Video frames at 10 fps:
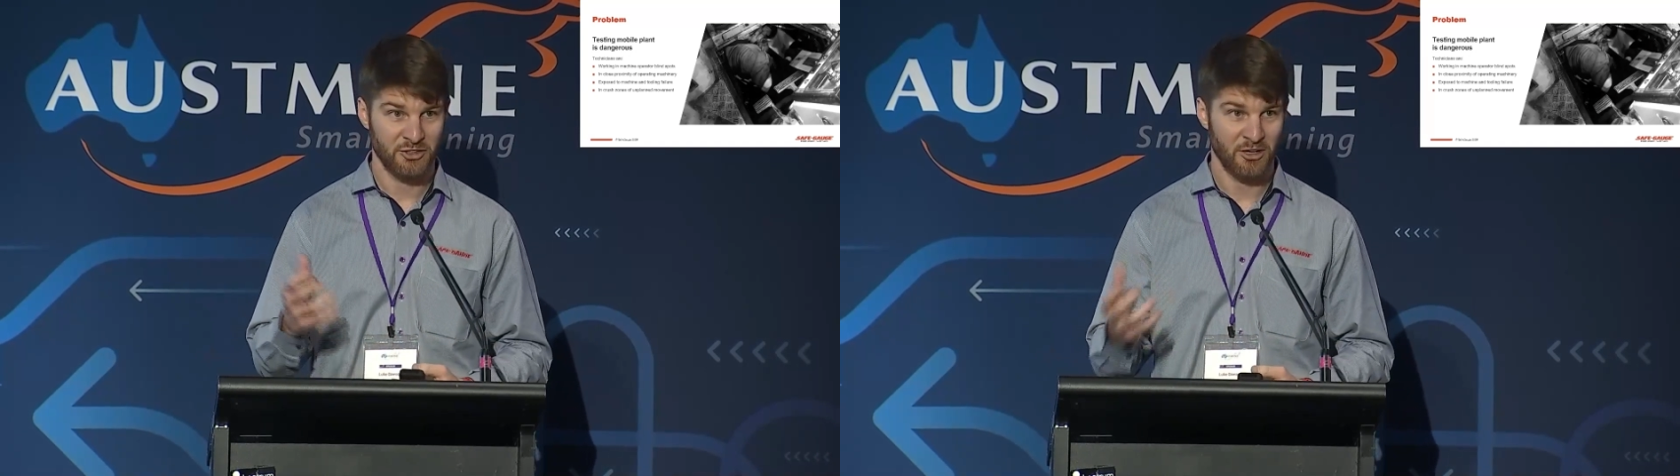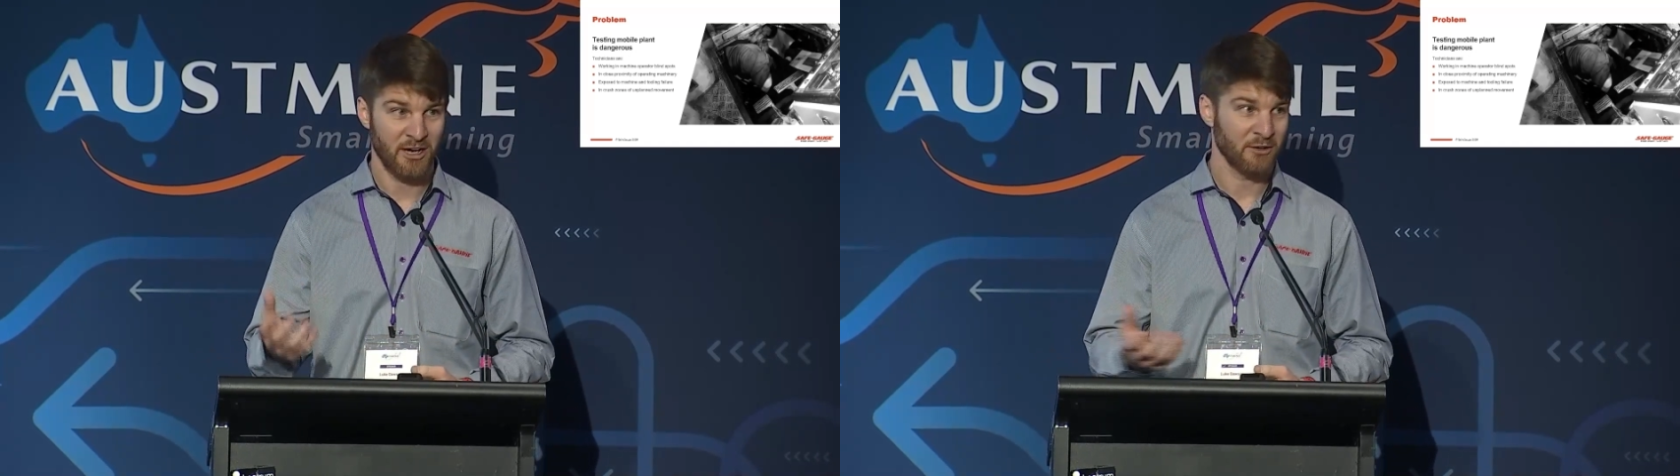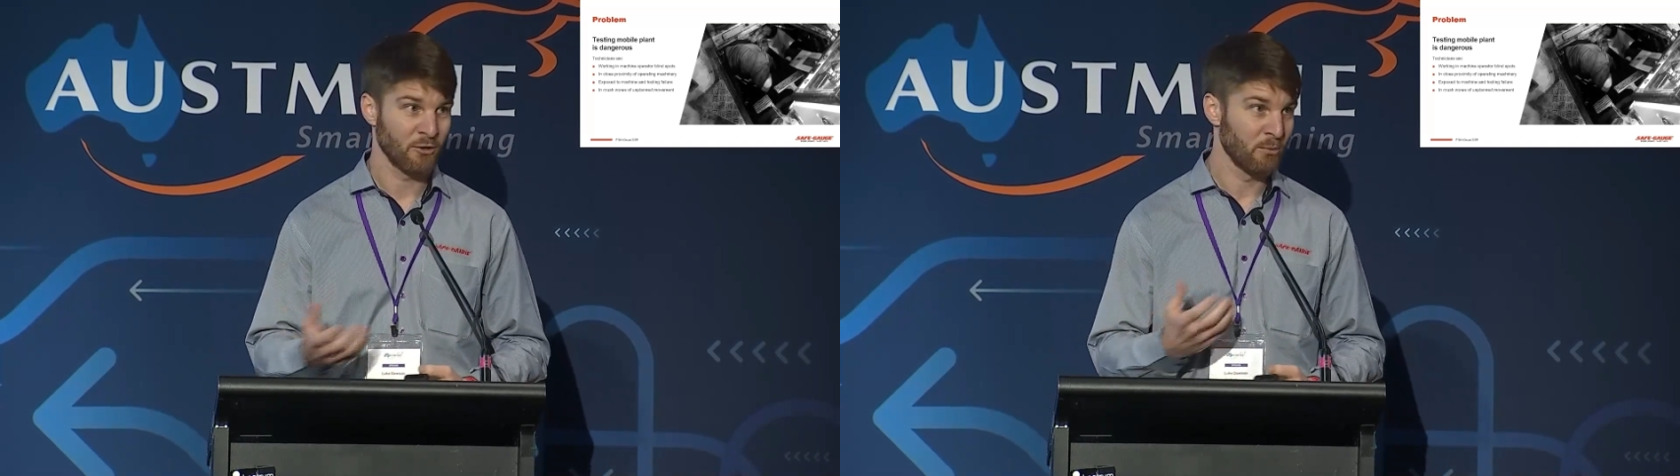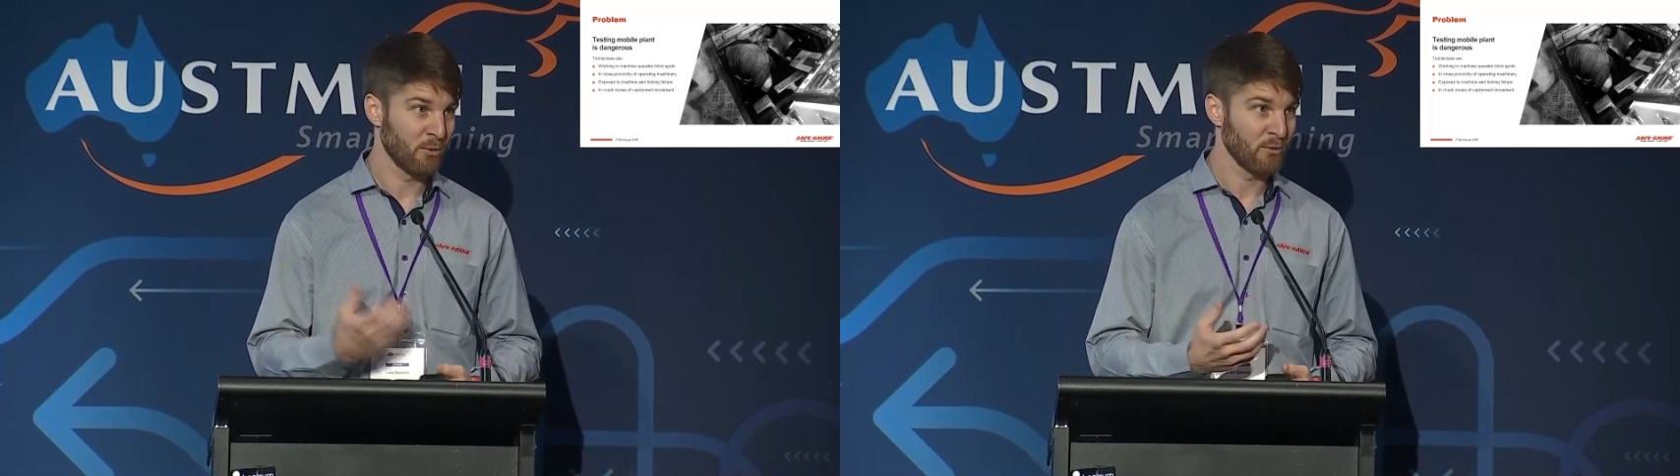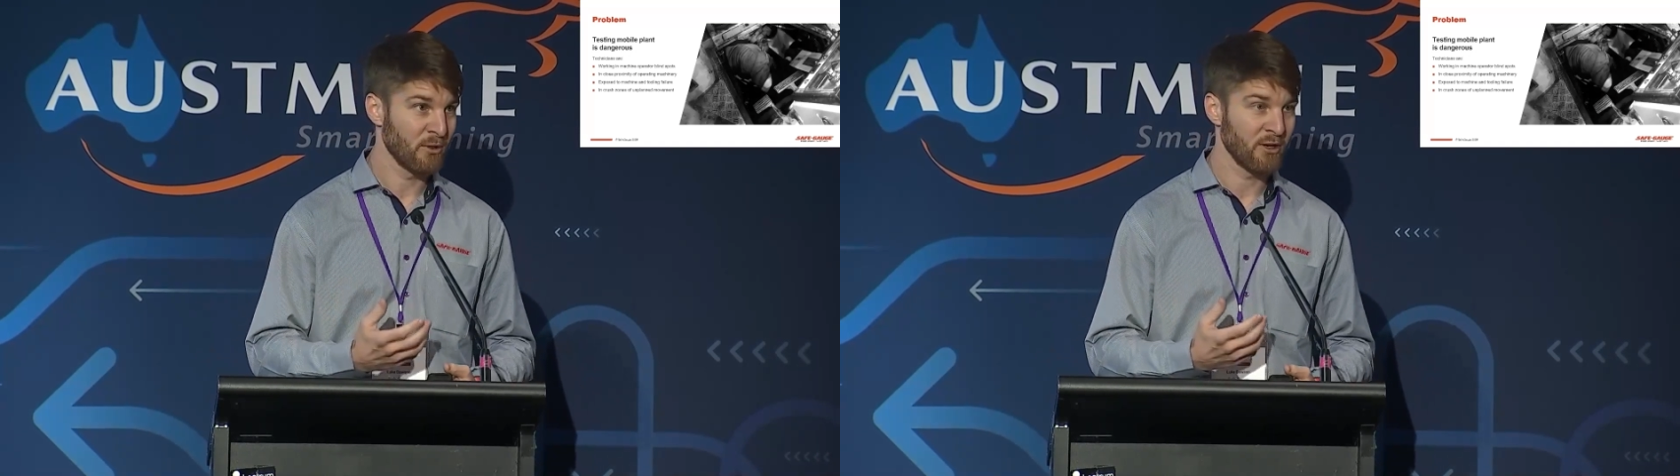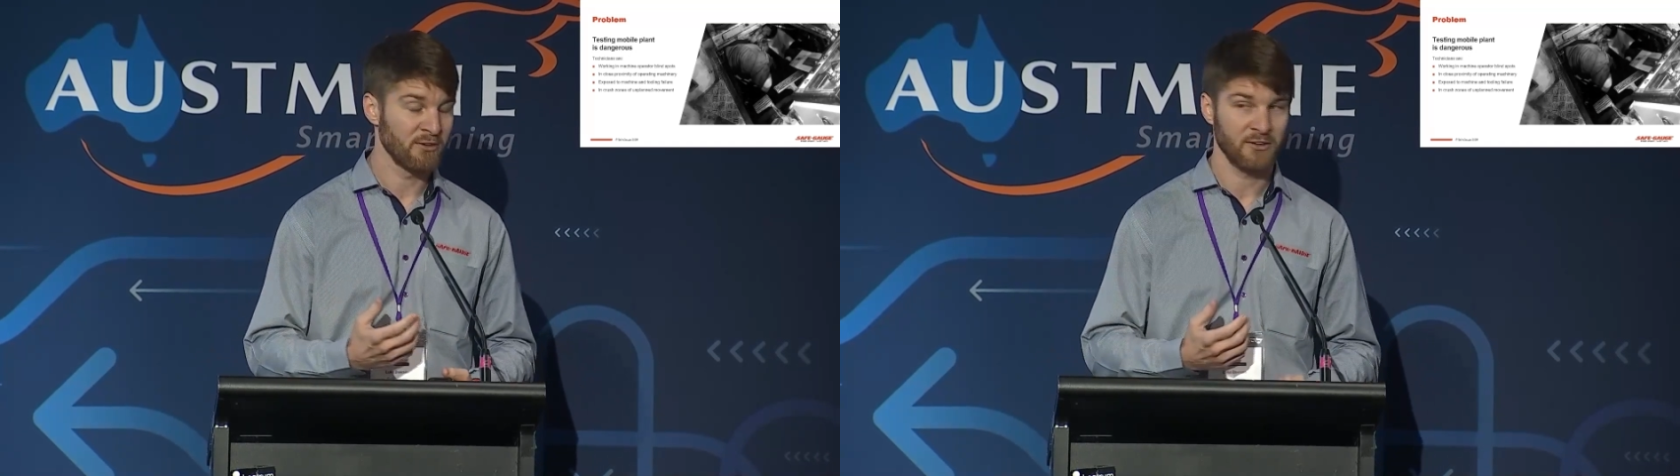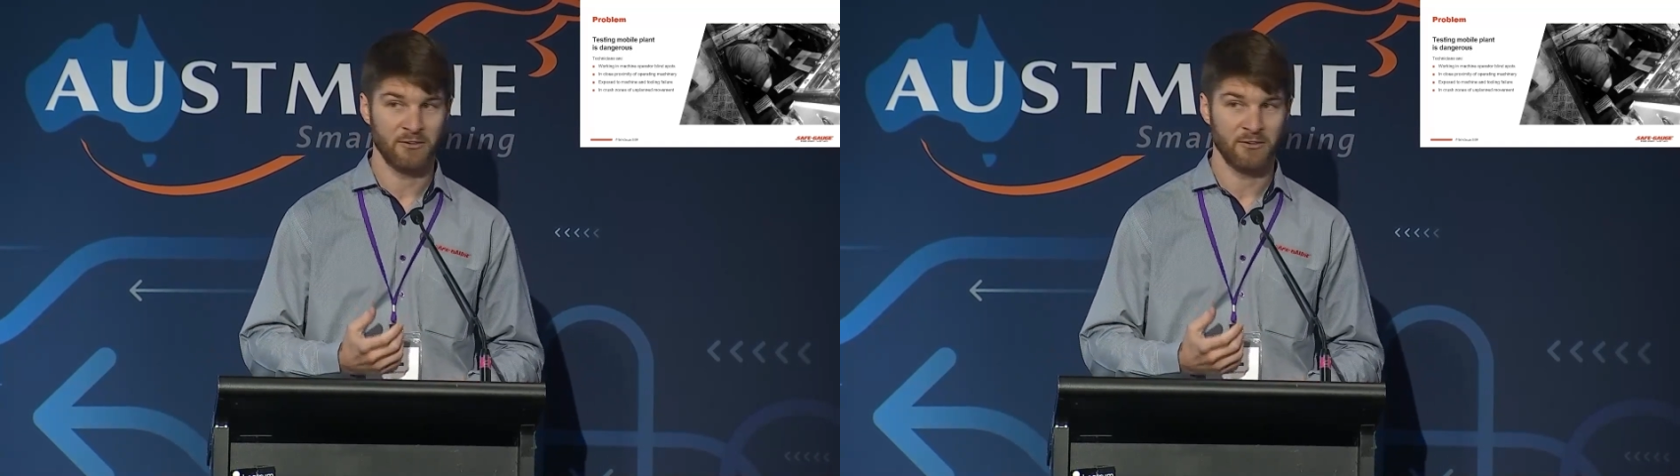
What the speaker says: truck or a bulldozer